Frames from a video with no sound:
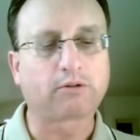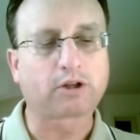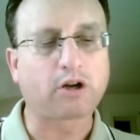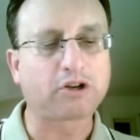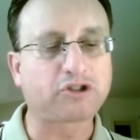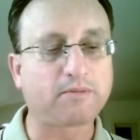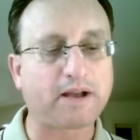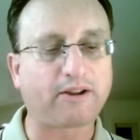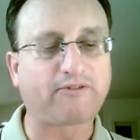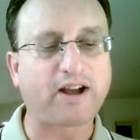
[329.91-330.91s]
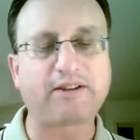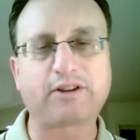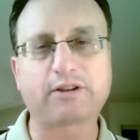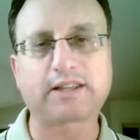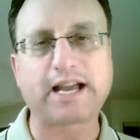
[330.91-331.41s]
cost you about
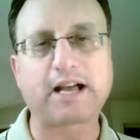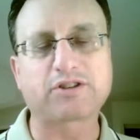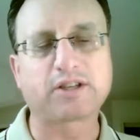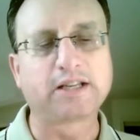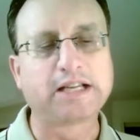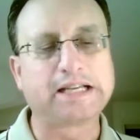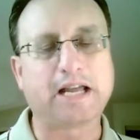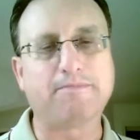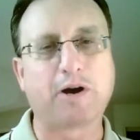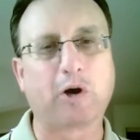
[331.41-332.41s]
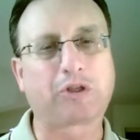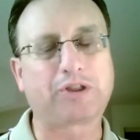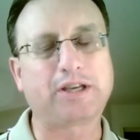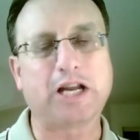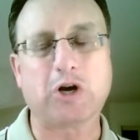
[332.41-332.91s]
$500,000, and
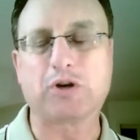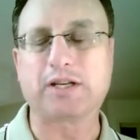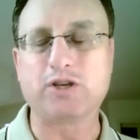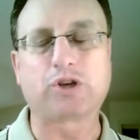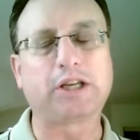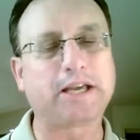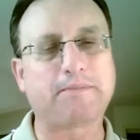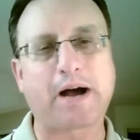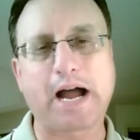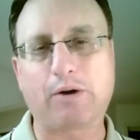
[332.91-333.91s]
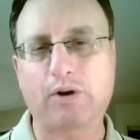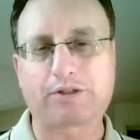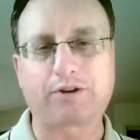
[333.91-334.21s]
both, you can get by with.